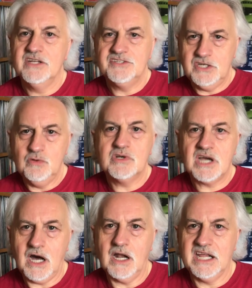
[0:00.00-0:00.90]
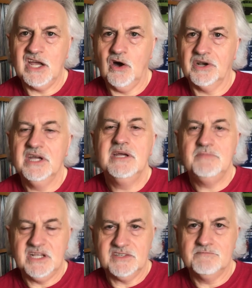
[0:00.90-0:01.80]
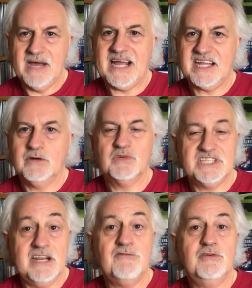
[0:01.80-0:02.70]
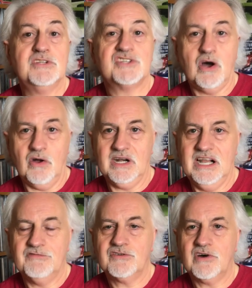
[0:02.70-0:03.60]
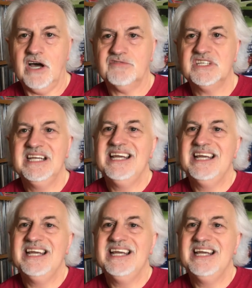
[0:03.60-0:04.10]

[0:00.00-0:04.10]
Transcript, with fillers: to Caerleon because Machen was an influence on Lovecraft.